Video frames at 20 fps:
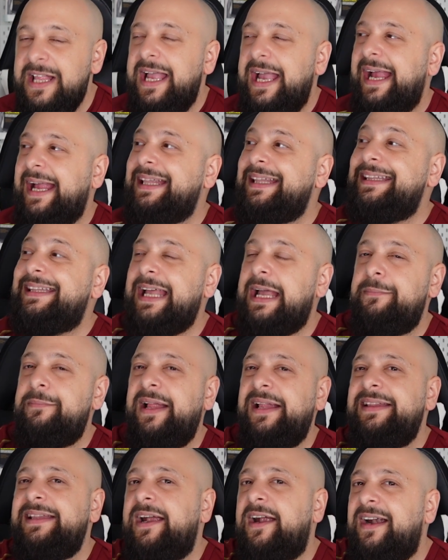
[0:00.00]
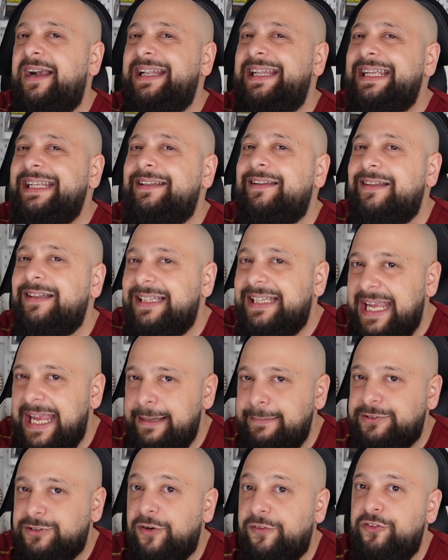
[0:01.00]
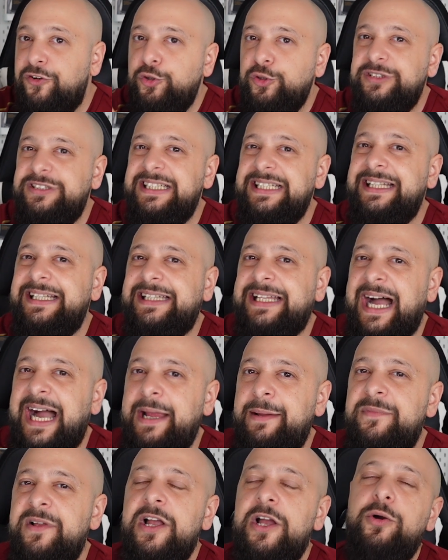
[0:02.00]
and them and their little games of losing time,